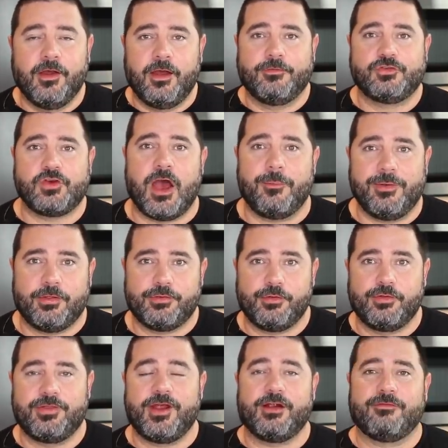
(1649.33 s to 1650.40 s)
of shopping
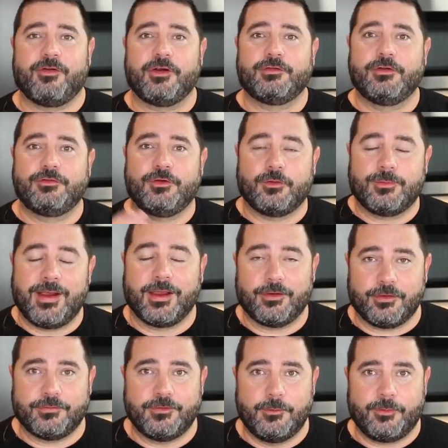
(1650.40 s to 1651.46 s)
through there versus your
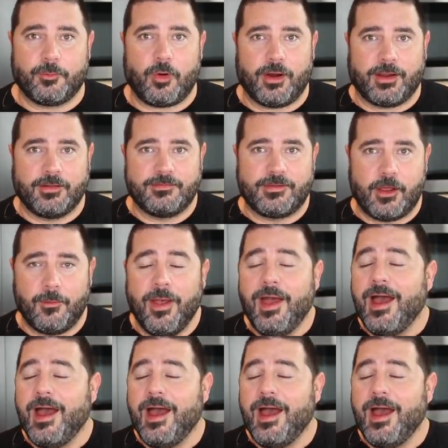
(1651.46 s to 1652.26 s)
regular supermarket. So